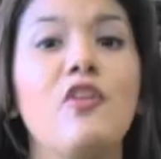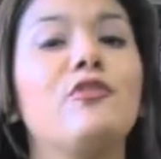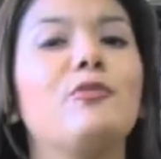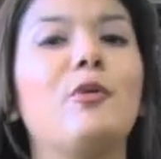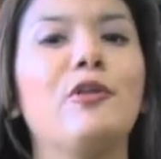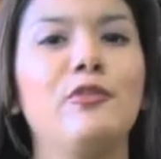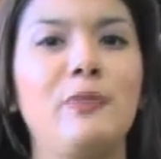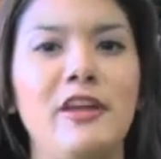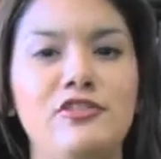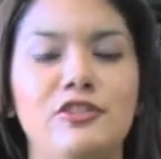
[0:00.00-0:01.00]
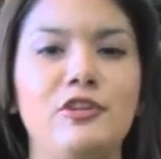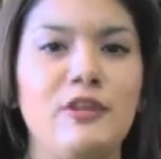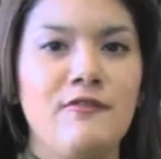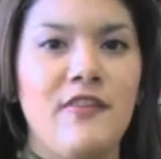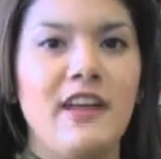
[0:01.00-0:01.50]
For more information, you
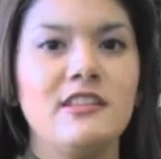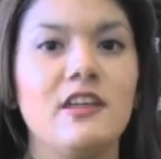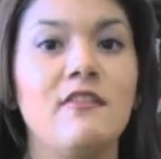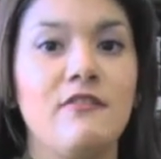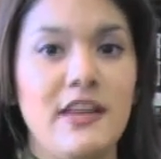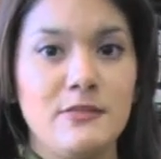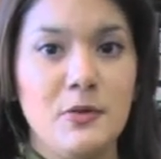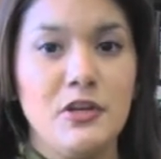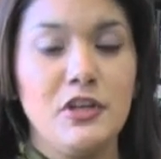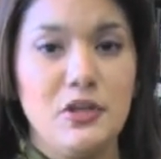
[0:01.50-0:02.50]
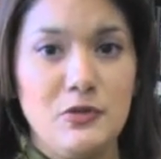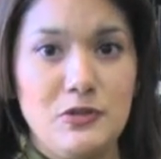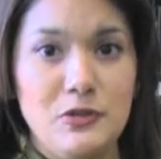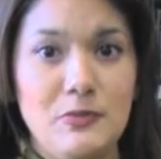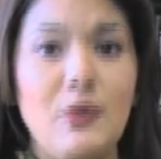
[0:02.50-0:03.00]
can find us on Facebook,
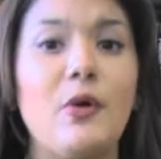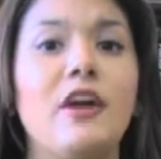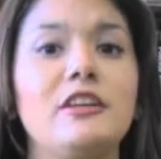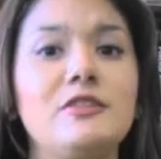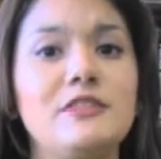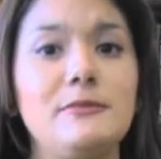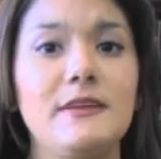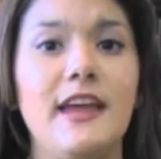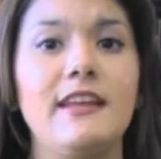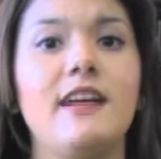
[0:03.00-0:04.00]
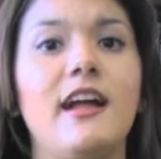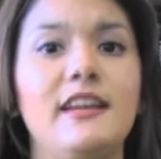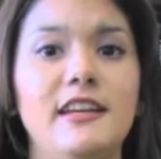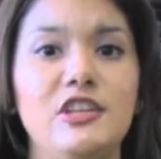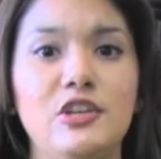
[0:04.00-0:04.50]
YouTube, or at
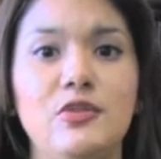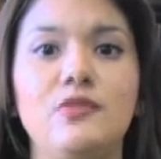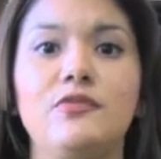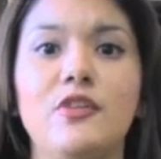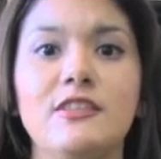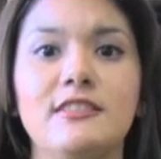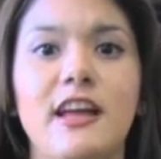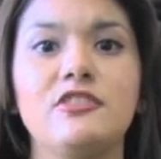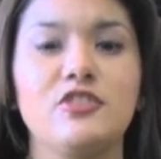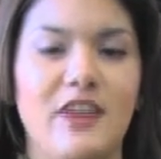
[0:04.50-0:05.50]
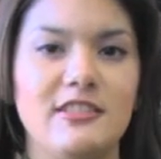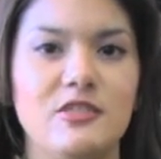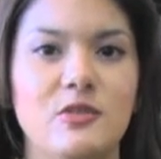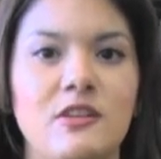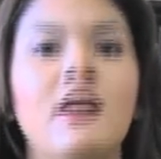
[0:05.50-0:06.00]

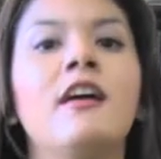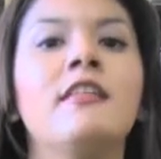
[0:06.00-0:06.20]
utpa.edu/gradschool.